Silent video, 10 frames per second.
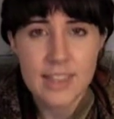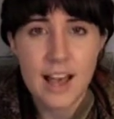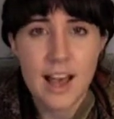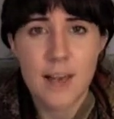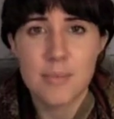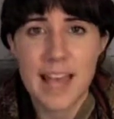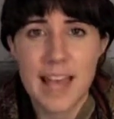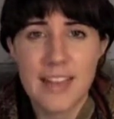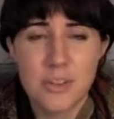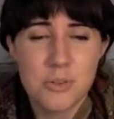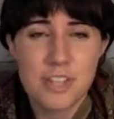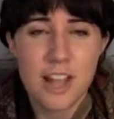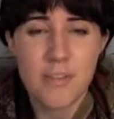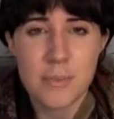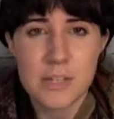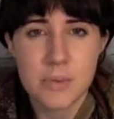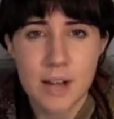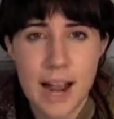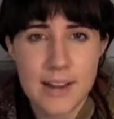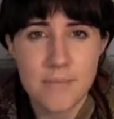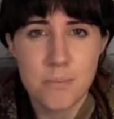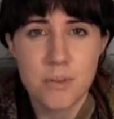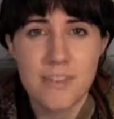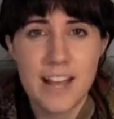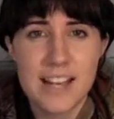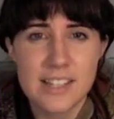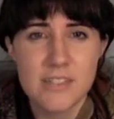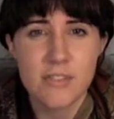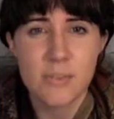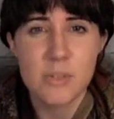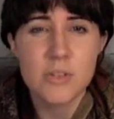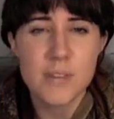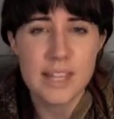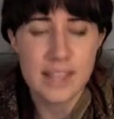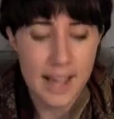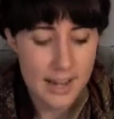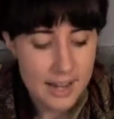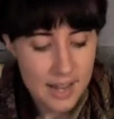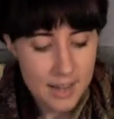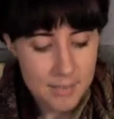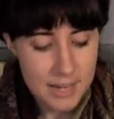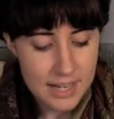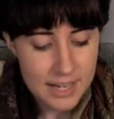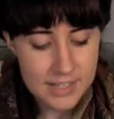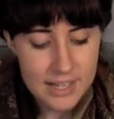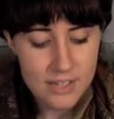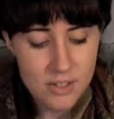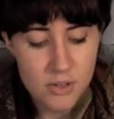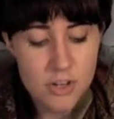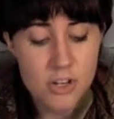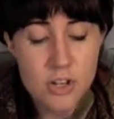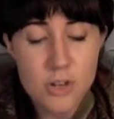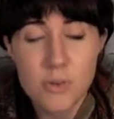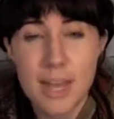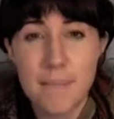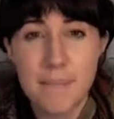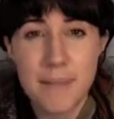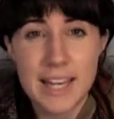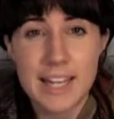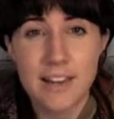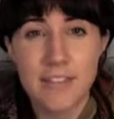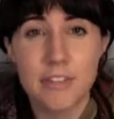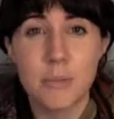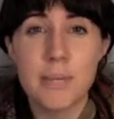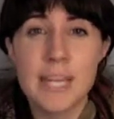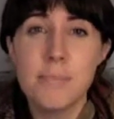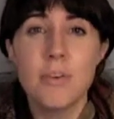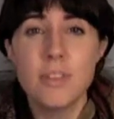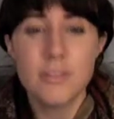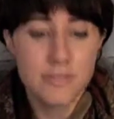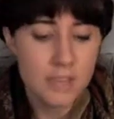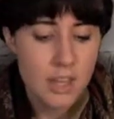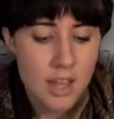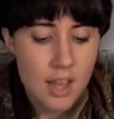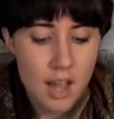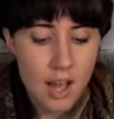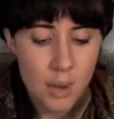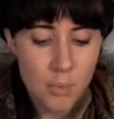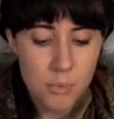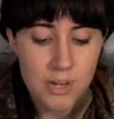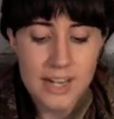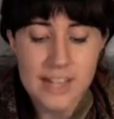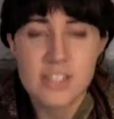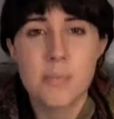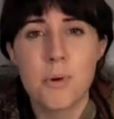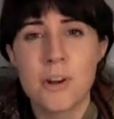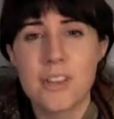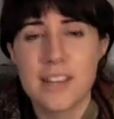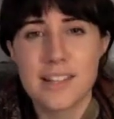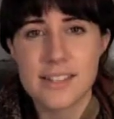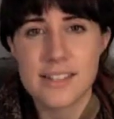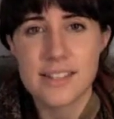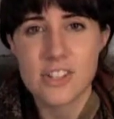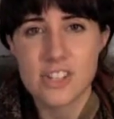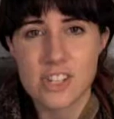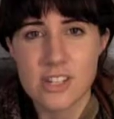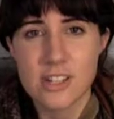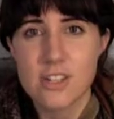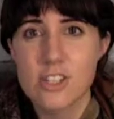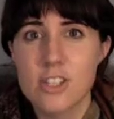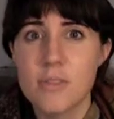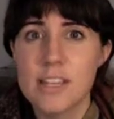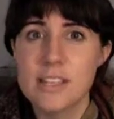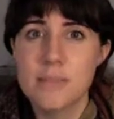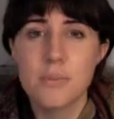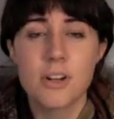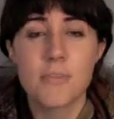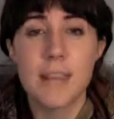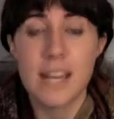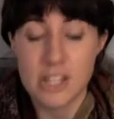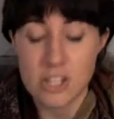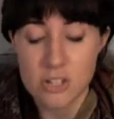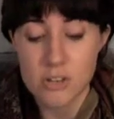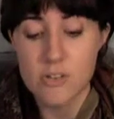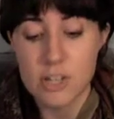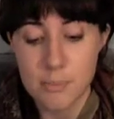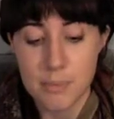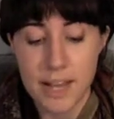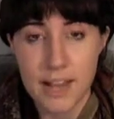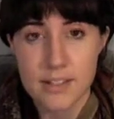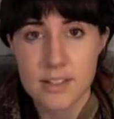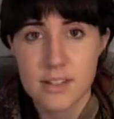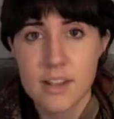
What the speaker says: that those governments were kind of prevented from doing that because they knew that many of their people wouldn't support that decision. So this book made a huge impact.